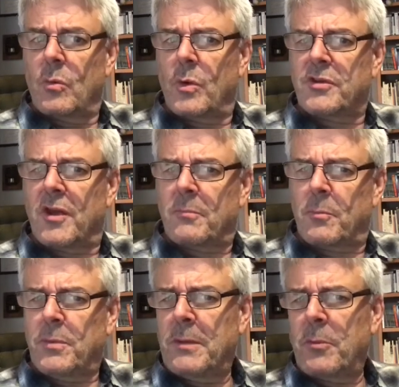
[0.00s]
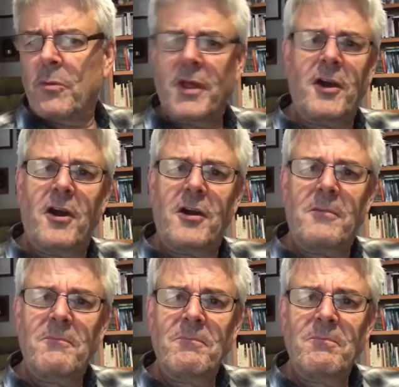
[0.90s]
what type of people they are.
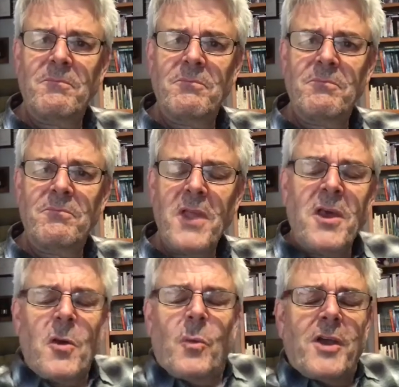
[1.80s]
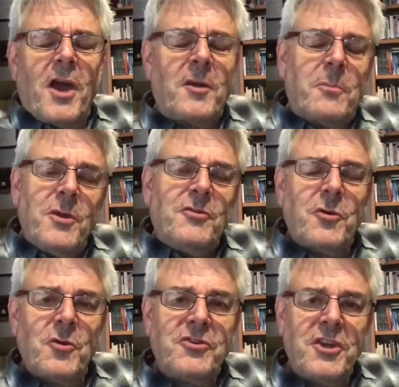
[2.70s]
We got a
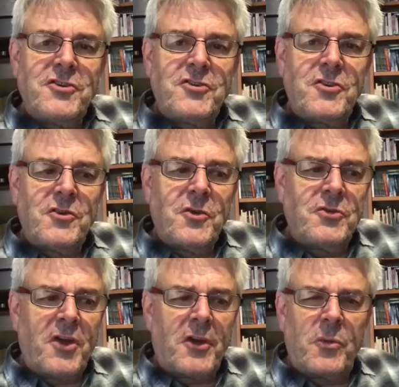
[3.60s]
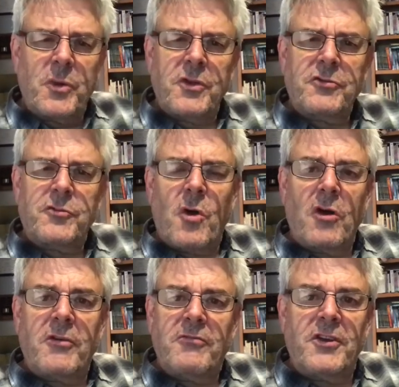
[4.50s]
preschool teacher who's got a real
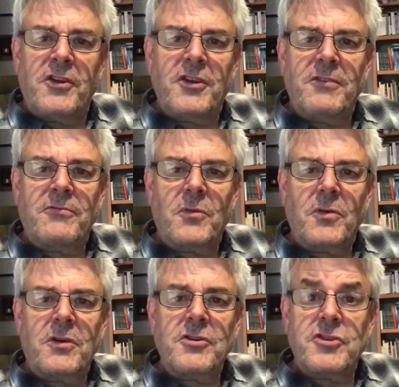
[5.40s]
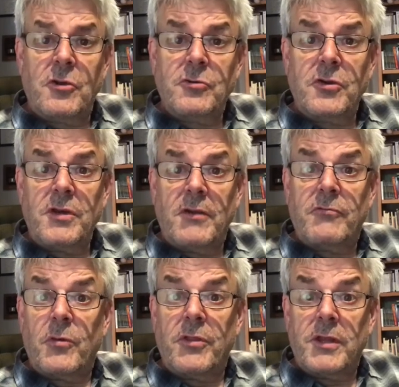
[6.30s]
strong affinity for children and
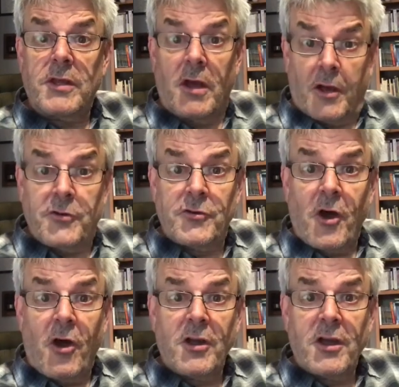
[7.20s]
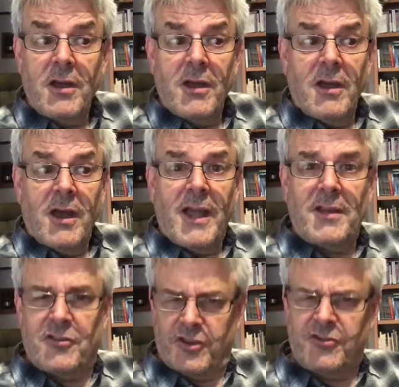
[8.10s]
for the underdog,
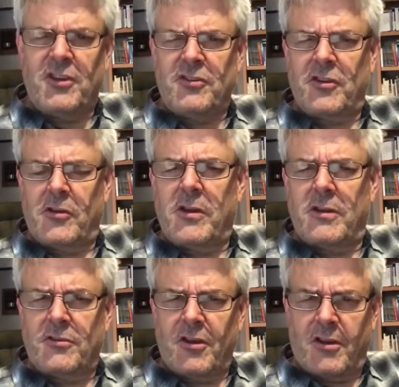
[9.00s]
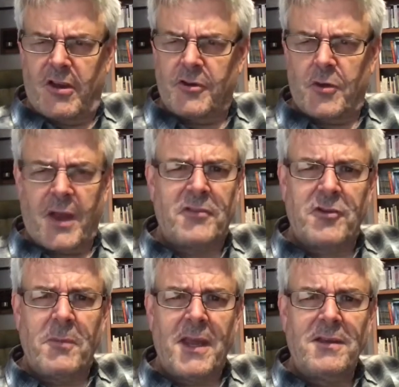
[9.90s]
and she's easy to
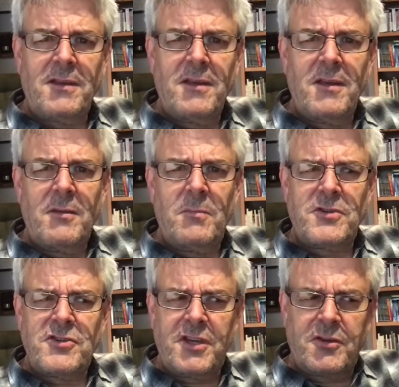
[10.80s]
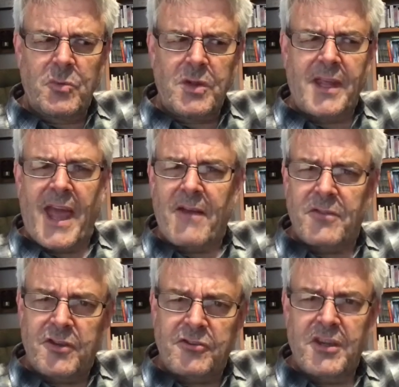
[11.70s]
underestimate, but she can really have
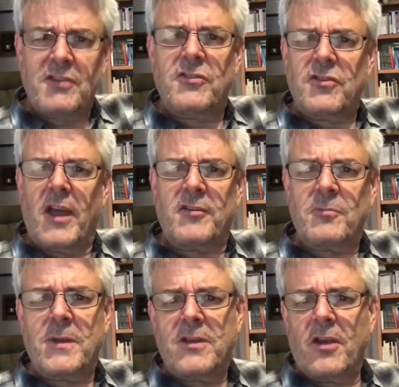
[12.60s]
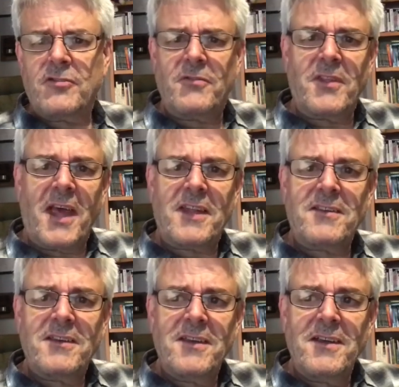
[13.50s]
these insights because of that.